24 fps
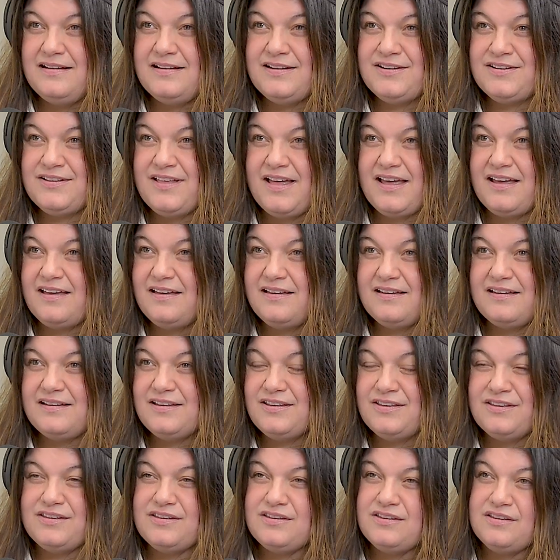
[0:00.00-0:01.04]
You're like,
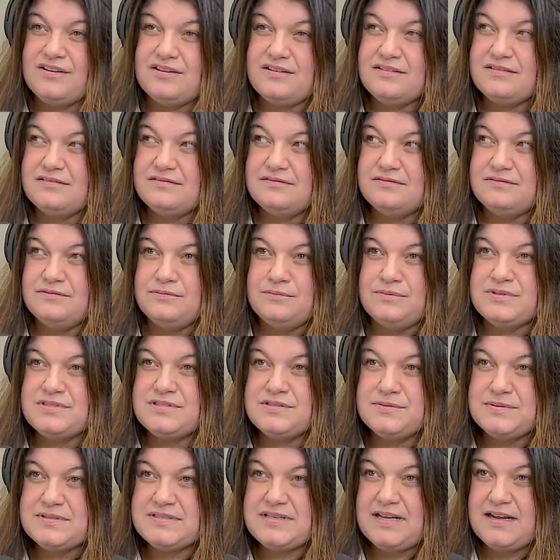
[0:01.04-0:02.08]

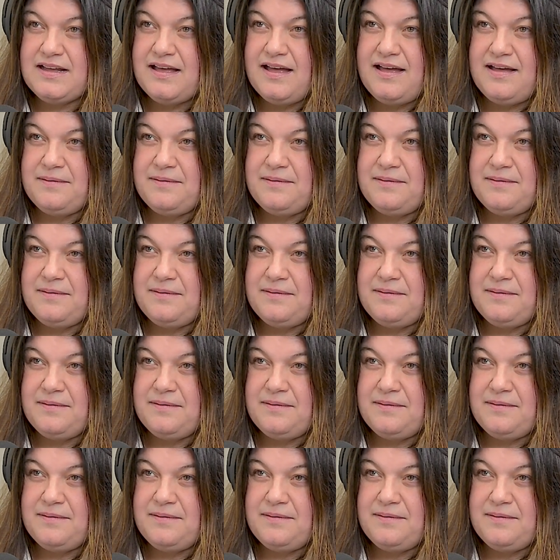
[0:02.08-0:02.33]
what's the worst that could